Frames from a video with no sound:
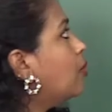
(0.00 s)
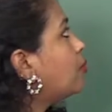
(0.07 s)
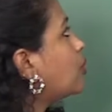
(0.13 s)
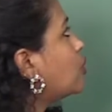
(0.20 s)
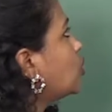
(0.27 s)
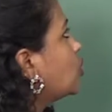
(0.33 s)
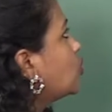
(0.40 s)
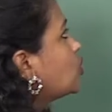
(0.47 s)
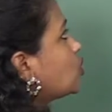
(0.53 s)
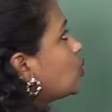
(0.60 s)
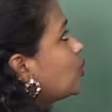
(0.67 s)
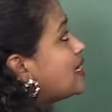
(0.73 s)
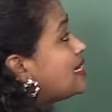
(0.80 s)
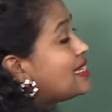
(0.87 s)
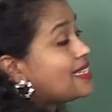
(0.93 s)

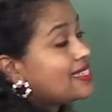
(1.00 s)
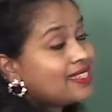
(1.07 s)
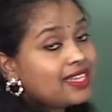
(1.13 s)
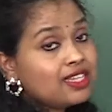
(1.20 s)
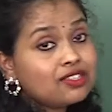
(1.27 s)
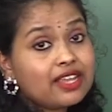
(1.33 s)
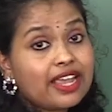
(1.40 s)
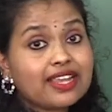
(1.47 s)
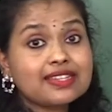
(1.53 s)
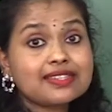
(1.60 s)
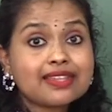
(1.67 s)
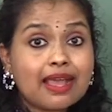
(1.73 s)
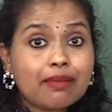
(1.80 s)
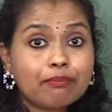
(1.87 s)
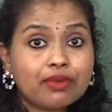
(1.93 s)
Protozoan disease
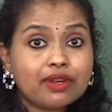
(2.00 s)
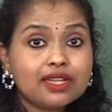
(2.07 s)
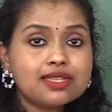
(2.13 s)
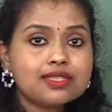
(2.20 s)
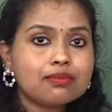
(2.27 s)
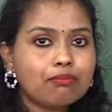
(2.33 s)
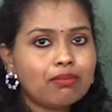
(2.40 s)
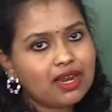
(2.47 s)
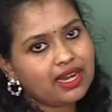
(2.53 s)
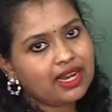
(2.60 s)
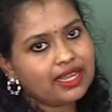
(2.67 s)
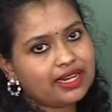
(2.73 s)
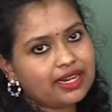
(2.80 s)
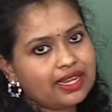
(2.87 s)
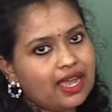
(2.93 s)
example is
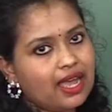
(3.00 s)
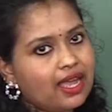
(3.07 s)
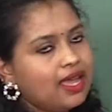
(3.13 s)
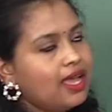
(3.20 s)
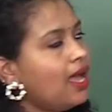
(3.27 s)
malaria.